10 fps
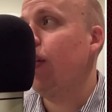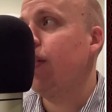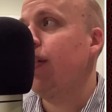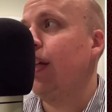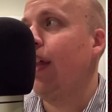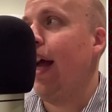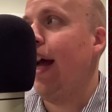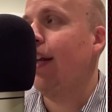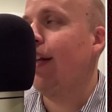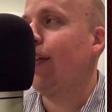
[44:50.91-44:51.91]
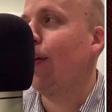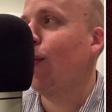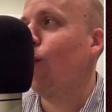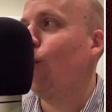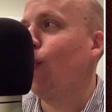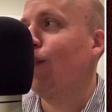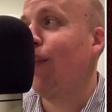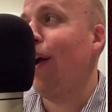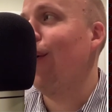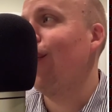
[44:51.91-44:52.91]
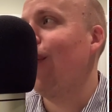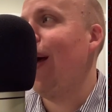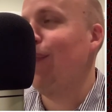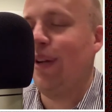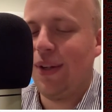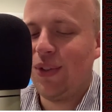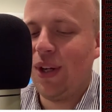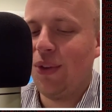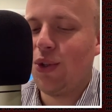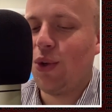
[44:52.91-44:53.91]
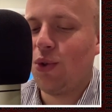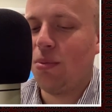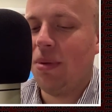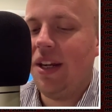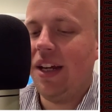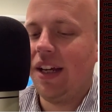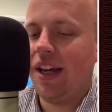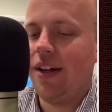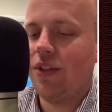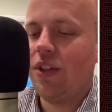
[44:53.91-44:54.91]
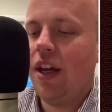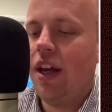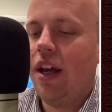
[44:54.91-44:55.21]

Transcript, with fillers: You can see that in their cool fire graphics on their social media accounts.